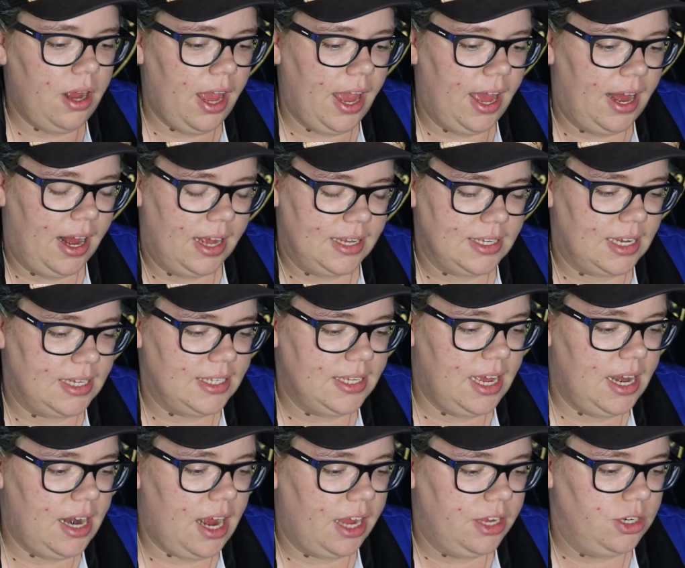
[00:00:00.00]
And as I
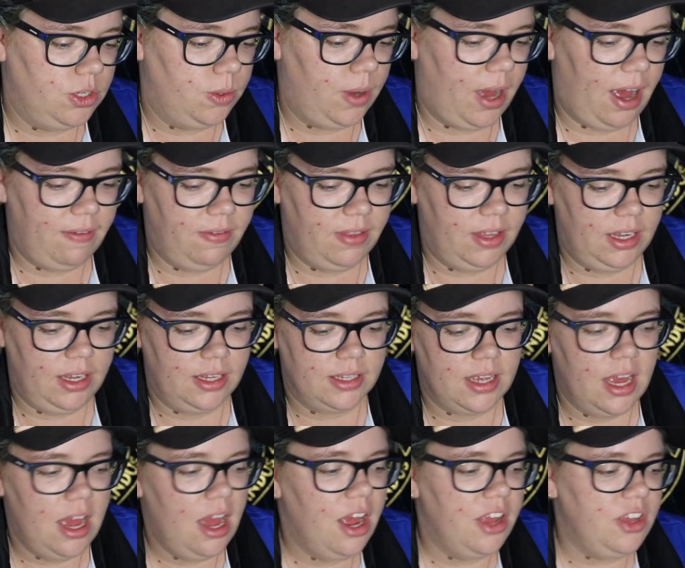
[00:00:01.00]
said, I do have these.
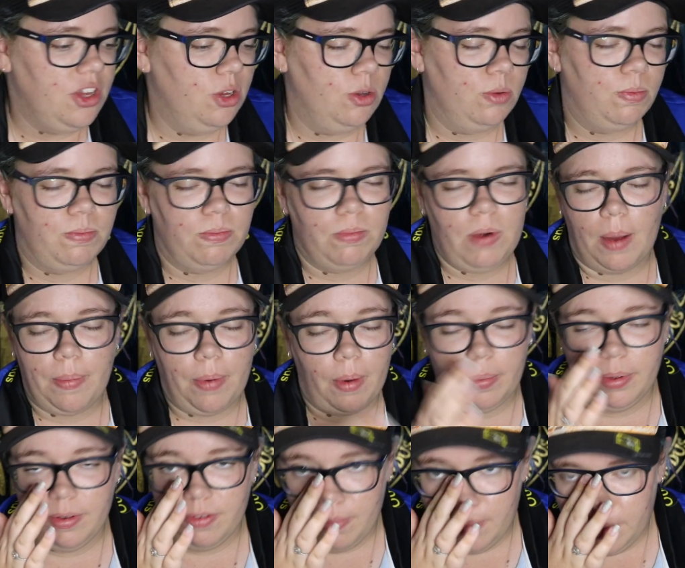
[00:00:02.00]
You are
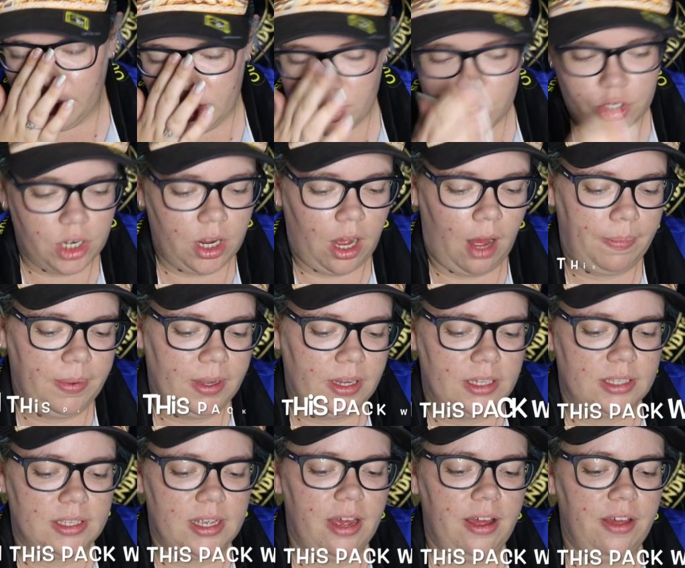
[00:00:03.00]
probably familiar with
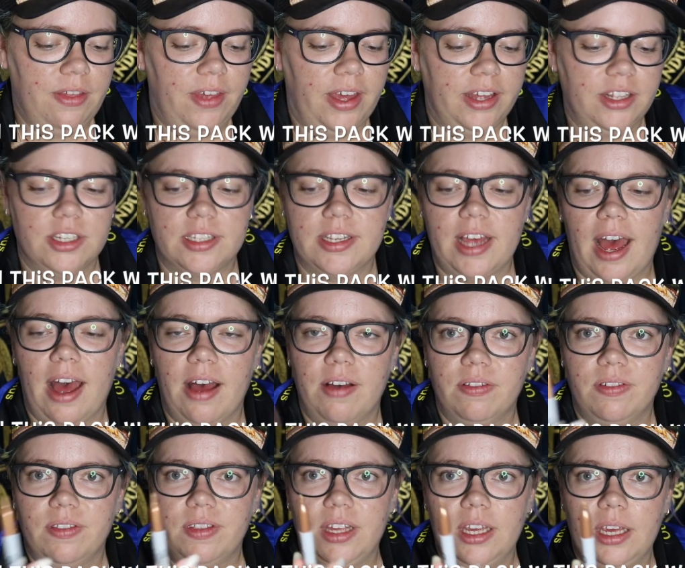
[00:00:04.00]
Sharpies. They just
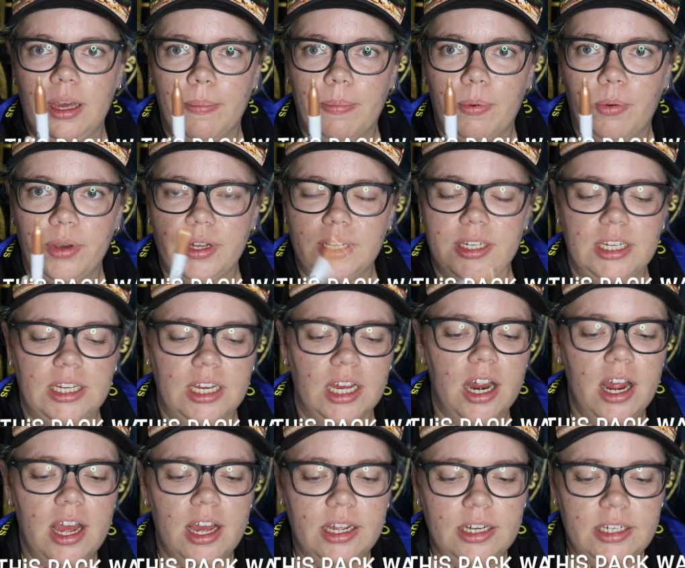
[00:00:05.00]
have the pointy
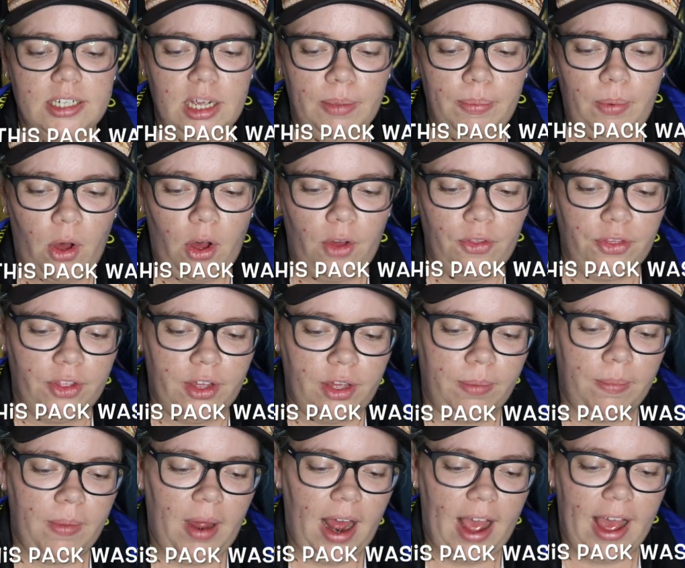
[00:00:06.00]
tip on
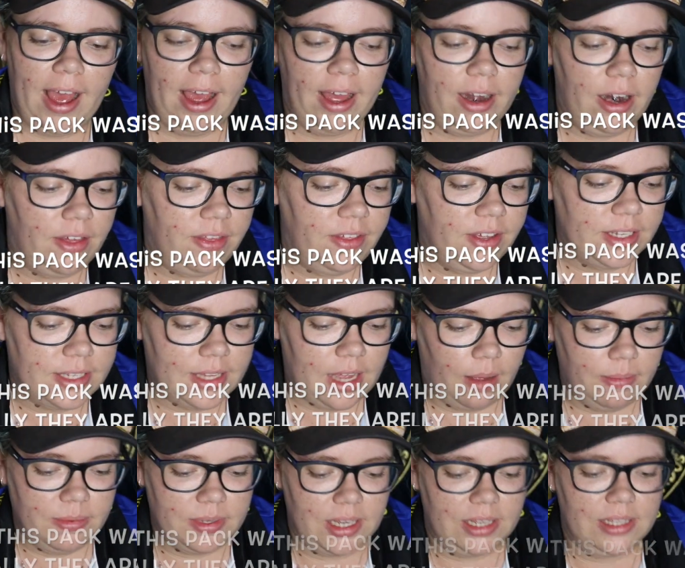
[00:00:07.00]
them. And this comes